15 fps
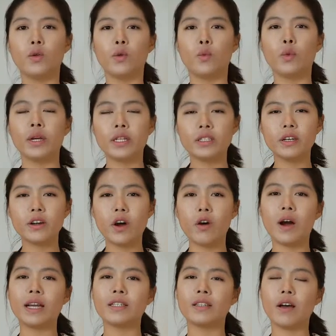Weeks ago,
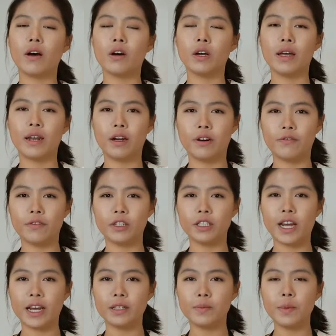I saw an
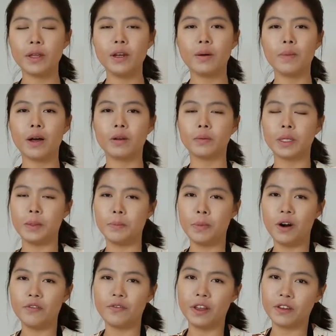advertisement about
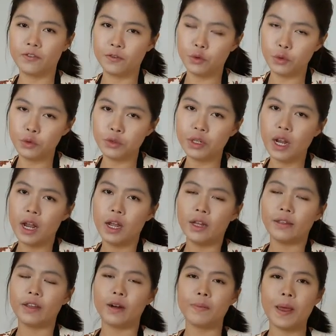Imperfect Food.
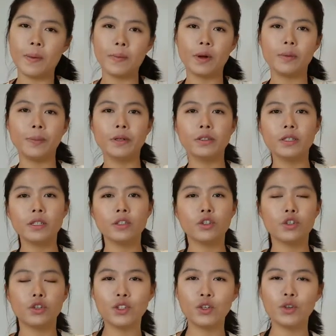Their main purpose is
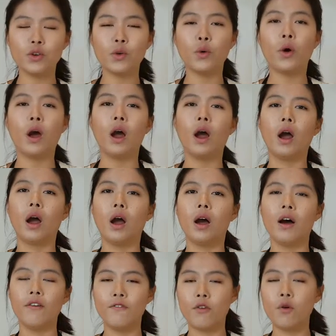to
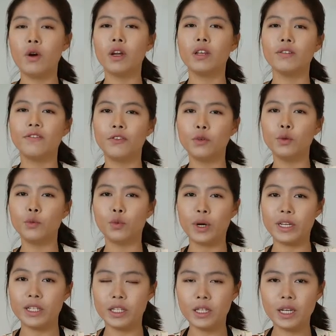avoid food
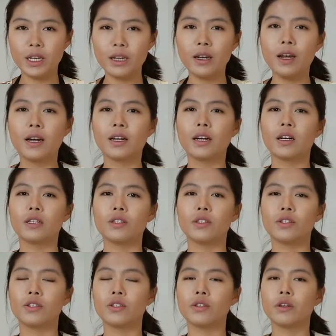wasting
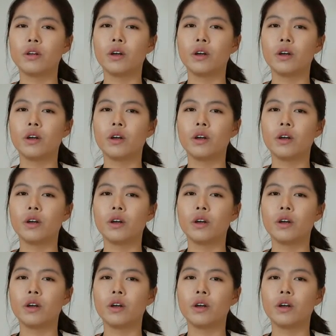because